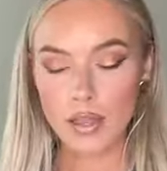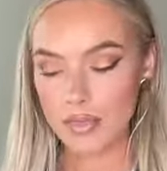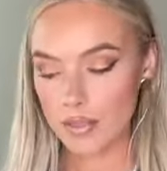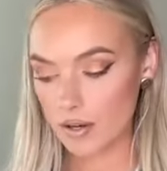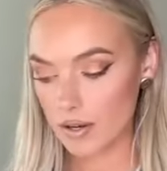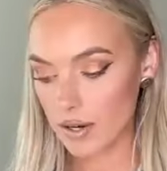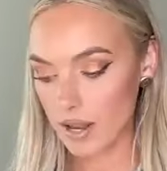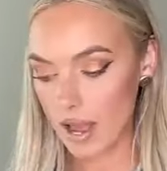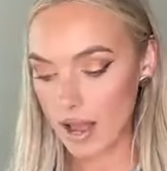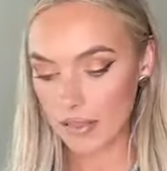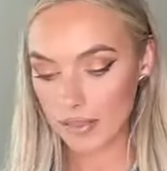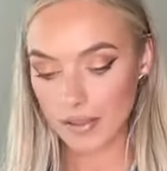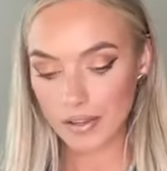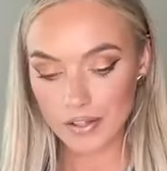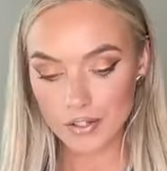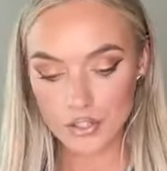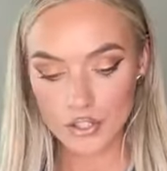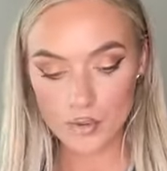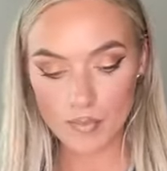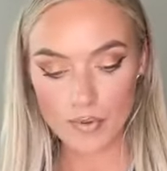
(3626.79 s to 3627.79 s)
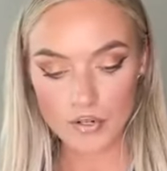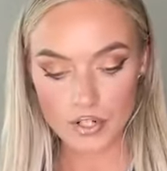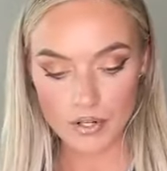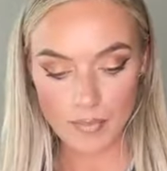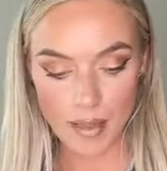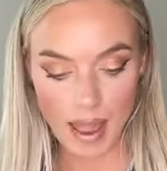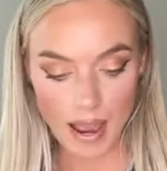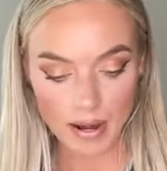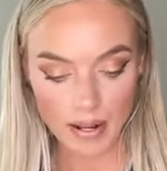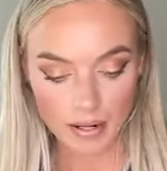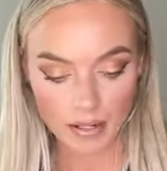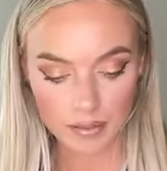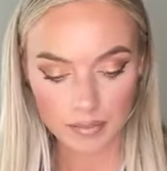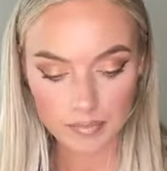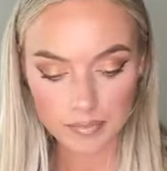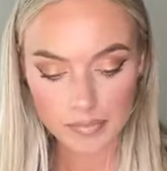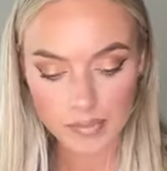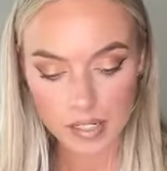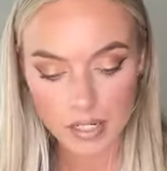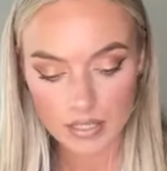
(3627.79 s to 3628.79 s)
And they're not, like, super dramatic
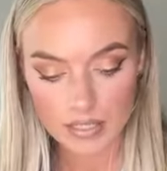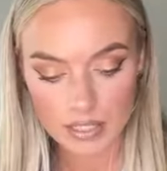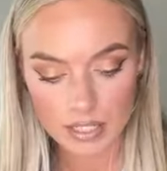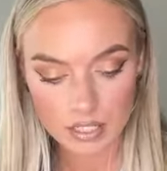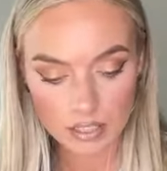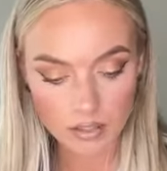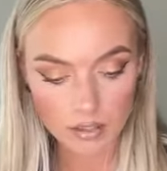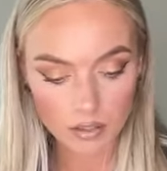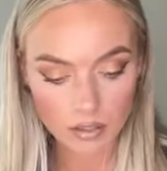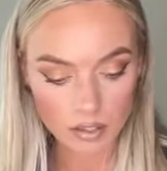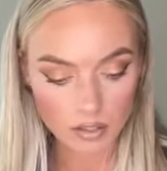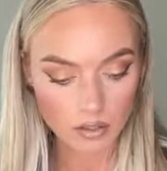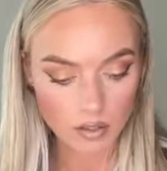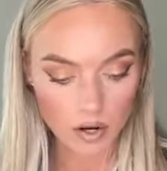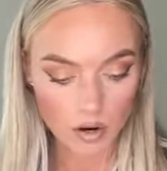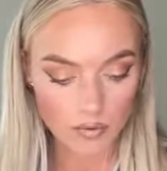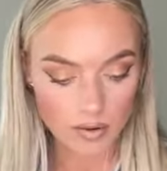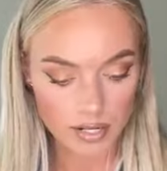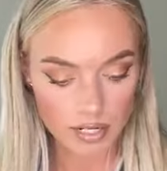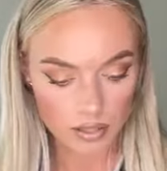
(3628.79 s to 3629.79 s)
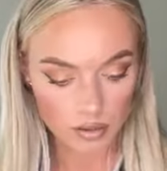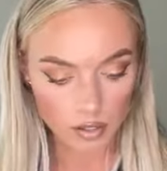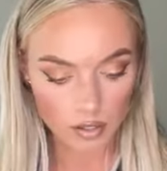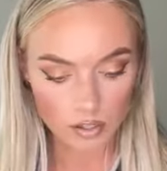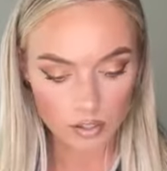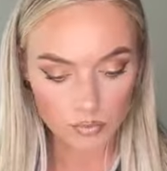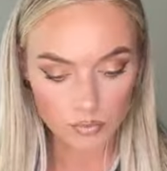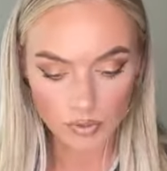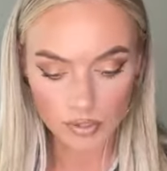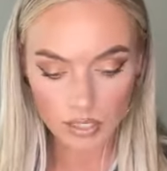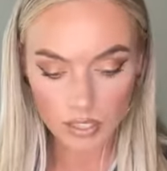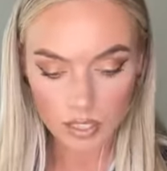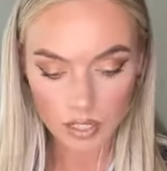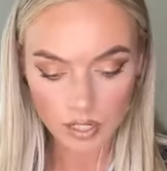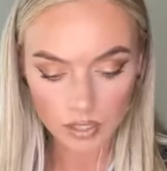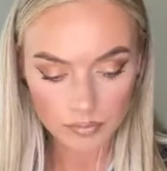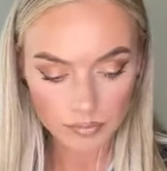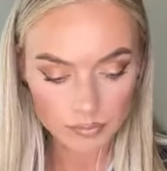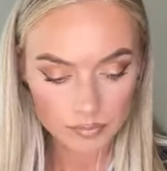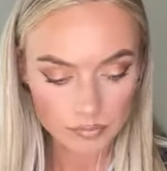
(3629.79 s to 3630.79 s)
because this look already looks really
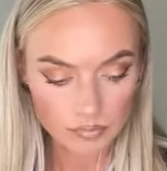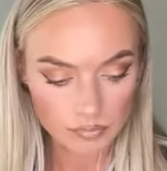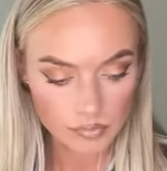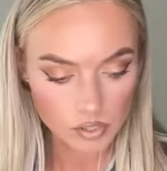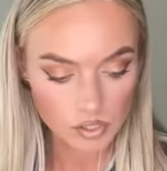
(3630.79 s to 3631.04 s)
good.